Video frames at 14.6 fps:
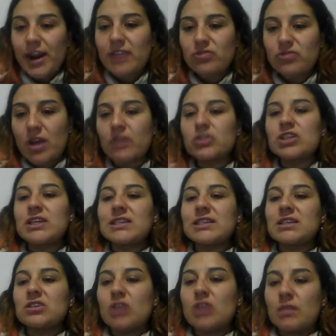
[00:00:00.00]
Andragogy is
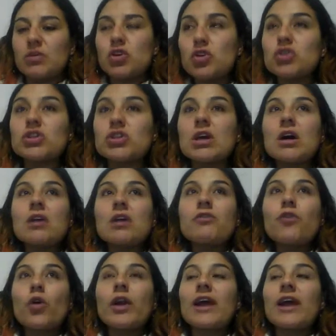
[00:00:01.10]
the term used
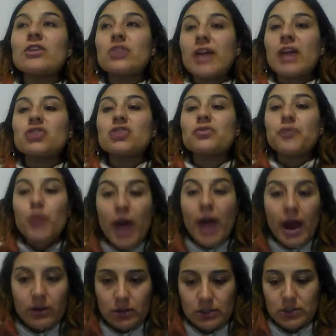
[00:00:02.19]
for education for
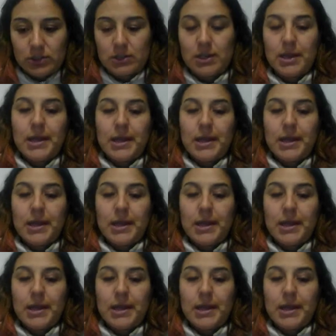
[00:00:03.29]
adults.